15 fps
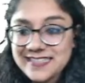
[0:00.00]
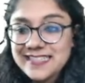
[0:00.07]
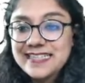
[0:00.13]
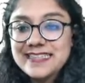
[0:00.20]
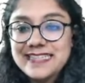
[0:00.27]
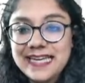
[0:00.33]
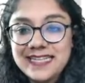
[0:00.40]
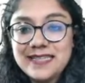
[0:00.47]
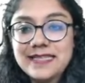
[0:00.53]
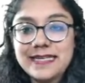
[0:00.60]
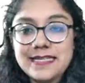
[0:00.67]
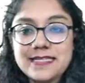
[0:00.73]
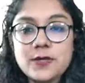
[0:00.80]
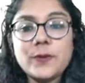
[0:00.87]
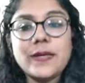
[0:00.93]
Then that
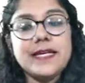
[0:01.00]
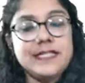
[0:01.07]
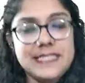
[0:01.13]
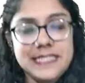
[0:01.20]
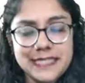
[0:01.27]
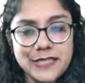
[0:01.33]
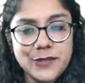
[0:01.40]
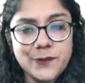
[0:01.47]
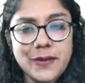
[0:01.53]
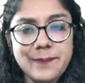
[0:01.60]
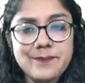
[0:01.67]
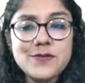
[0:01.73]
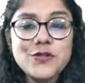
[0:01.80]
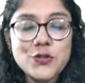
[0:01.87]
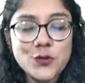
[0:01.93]
is okay, TQM,
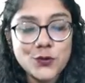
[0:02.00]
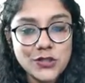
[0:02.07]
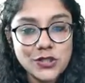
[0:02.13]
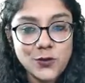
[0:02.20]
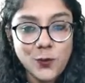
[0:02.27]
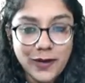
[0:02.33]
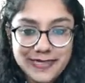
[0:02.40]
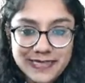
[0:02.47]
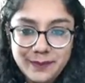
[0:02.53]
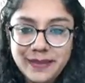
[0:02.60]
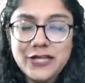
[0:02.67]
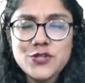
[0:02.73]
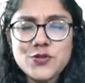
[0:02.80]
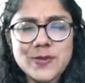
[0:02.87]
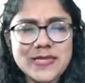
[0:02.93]
total quality
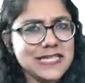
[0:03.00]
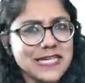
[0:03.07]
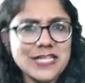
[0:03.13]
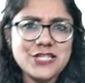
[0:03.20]
management,